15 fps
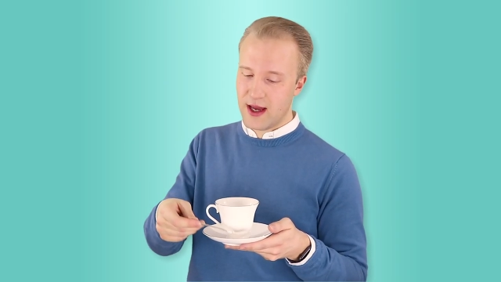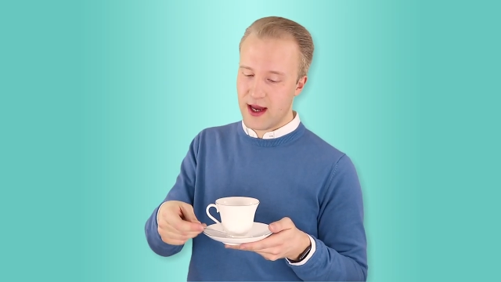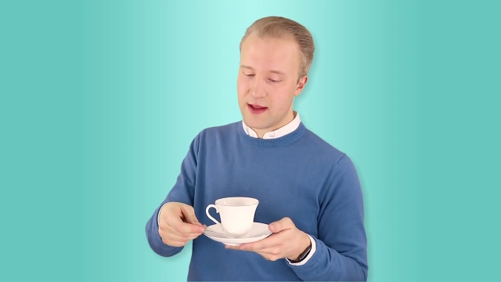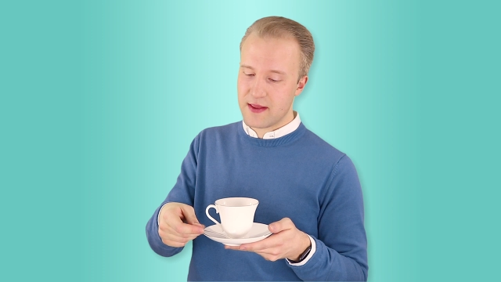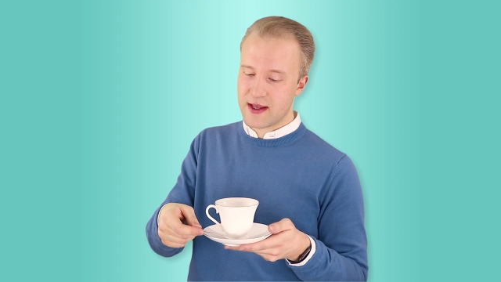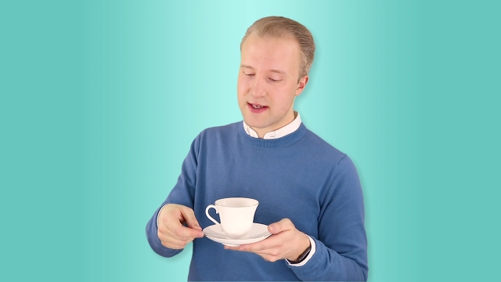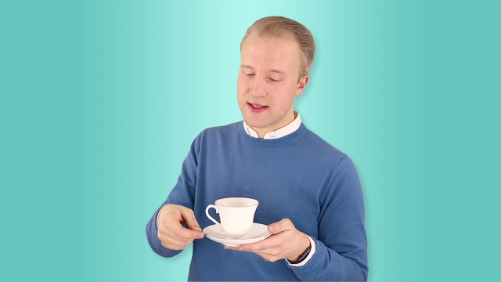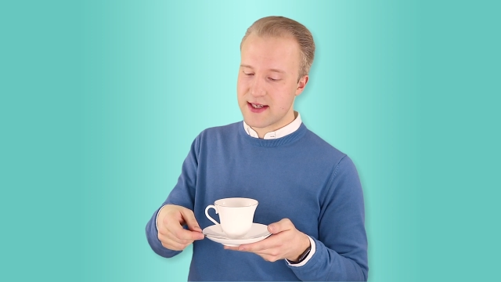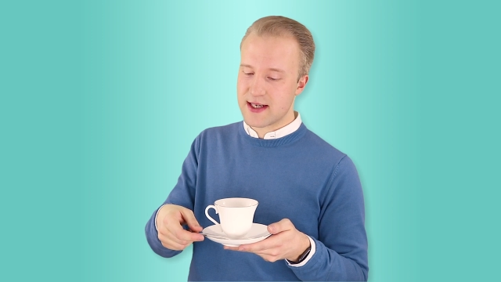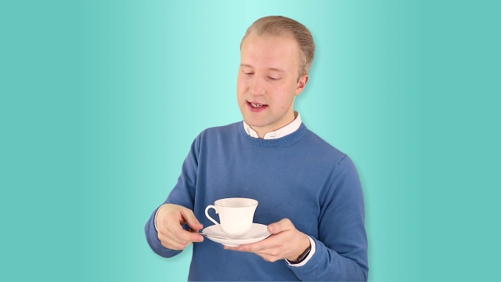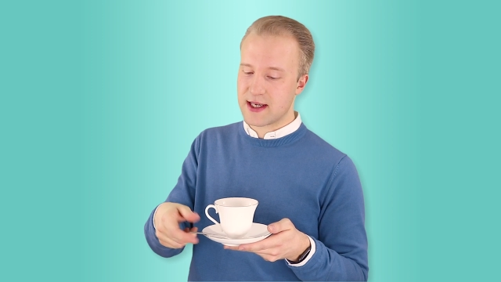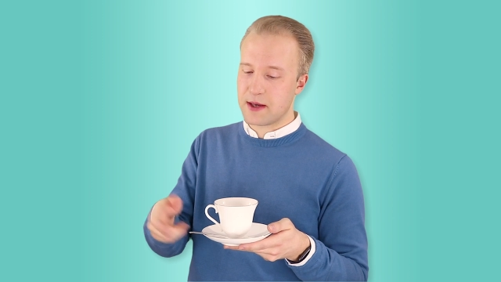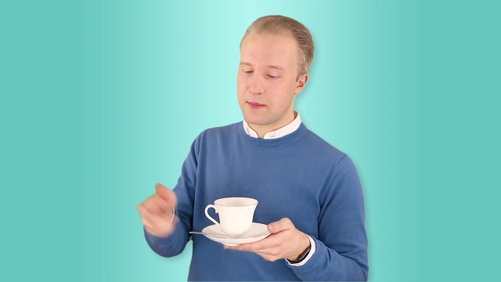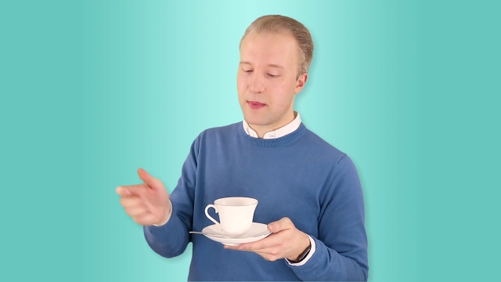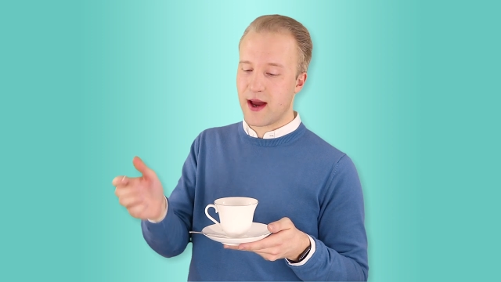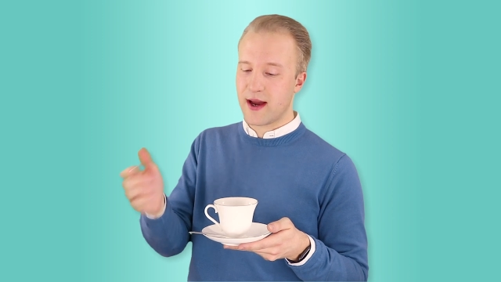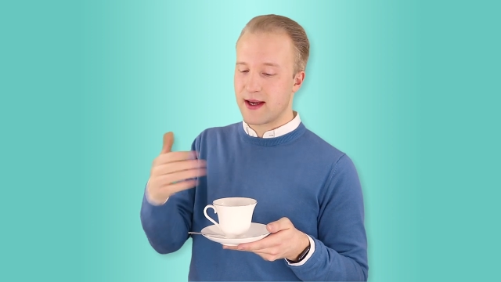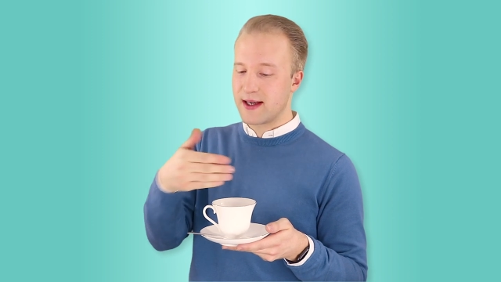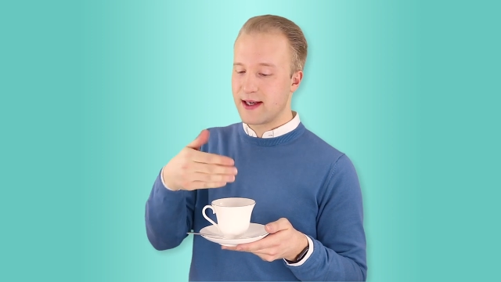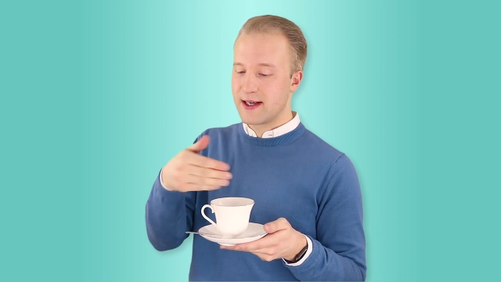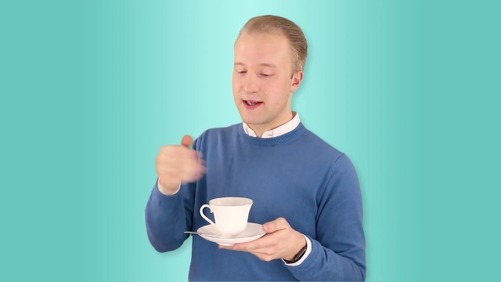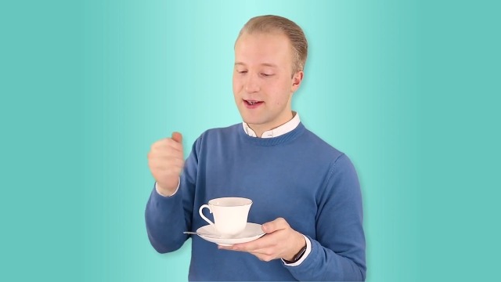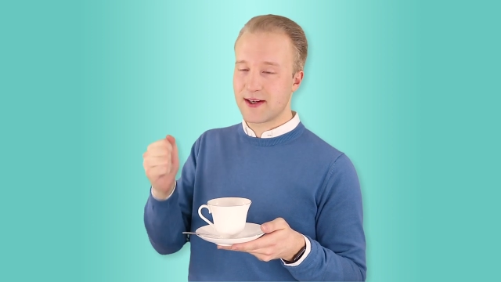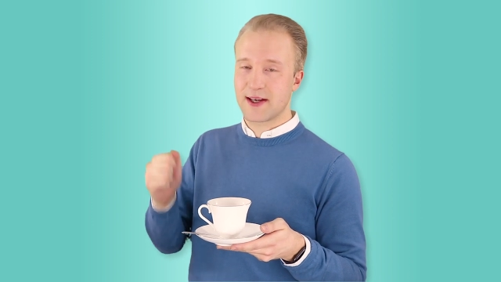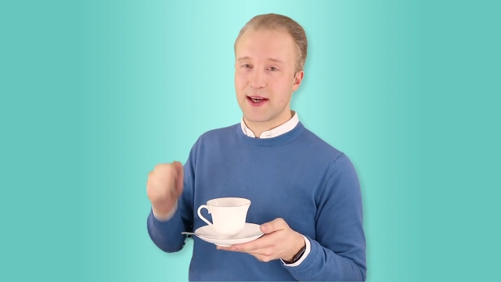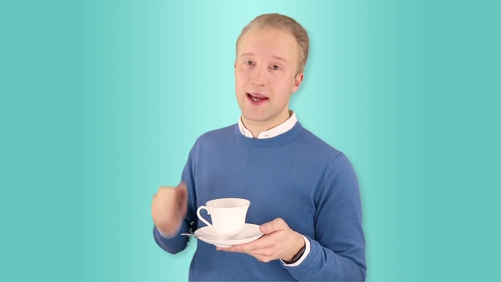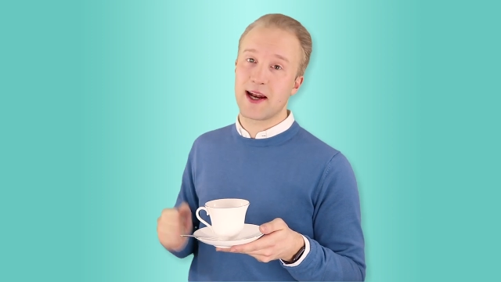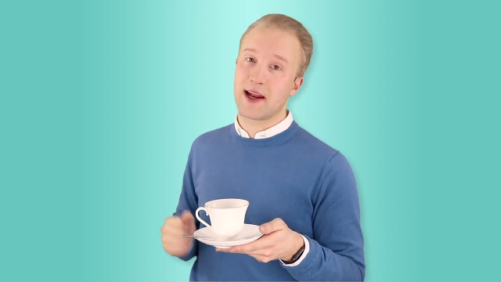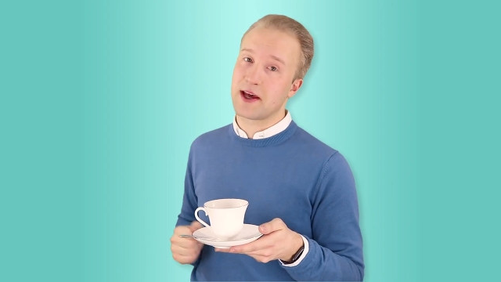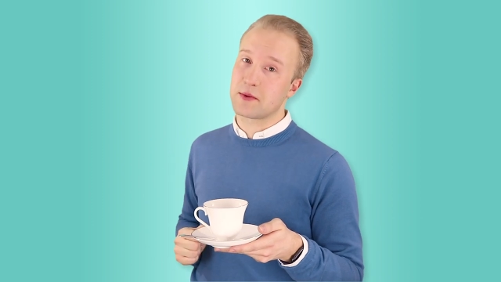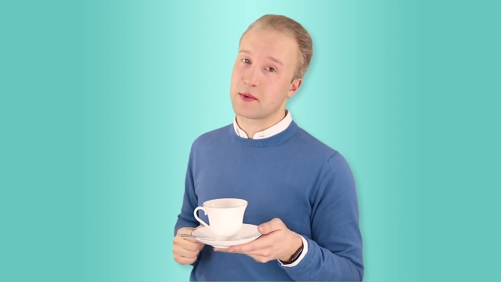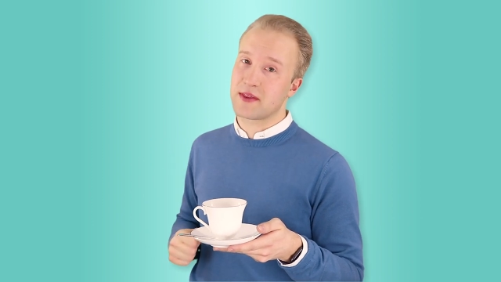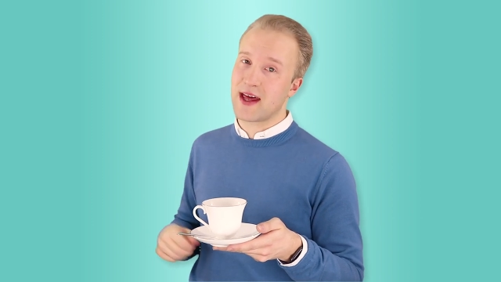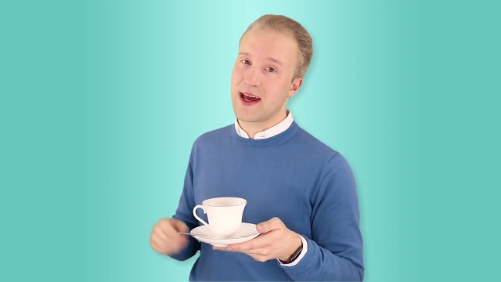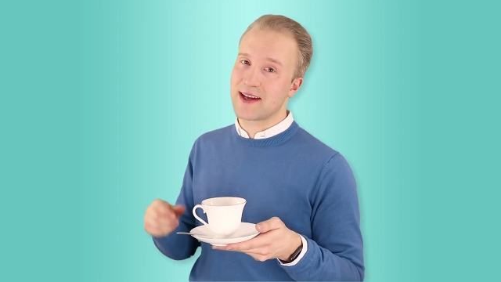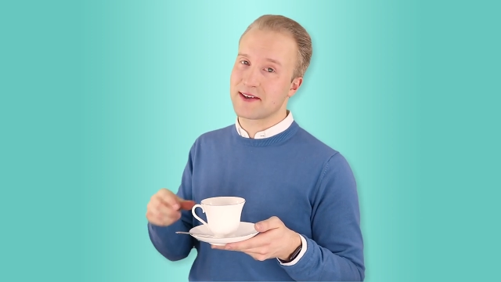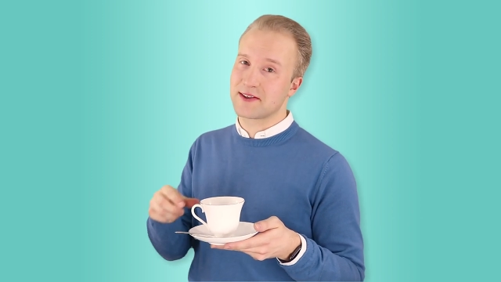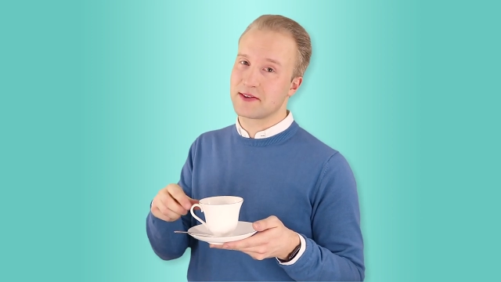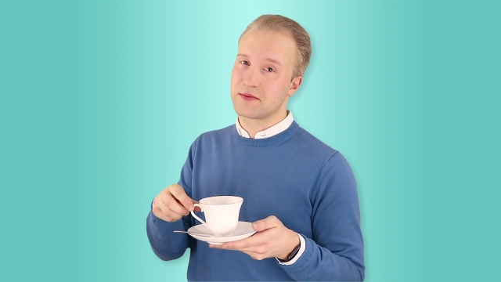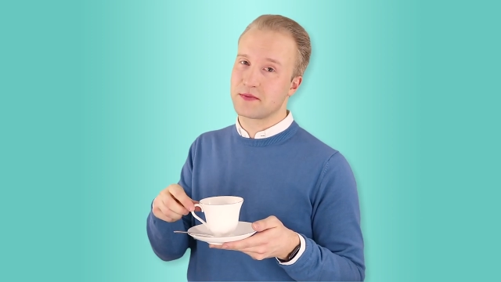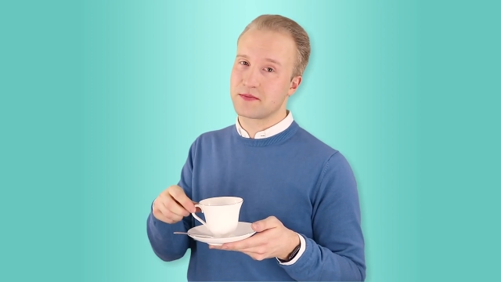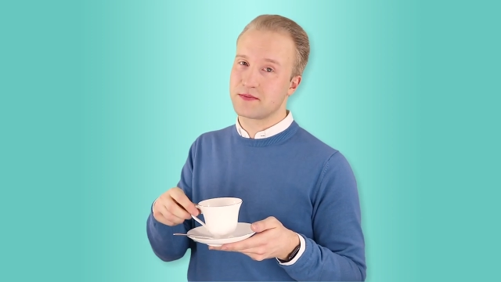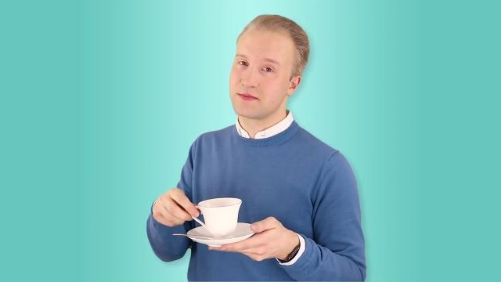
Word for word: and then setting it back in line with the handle.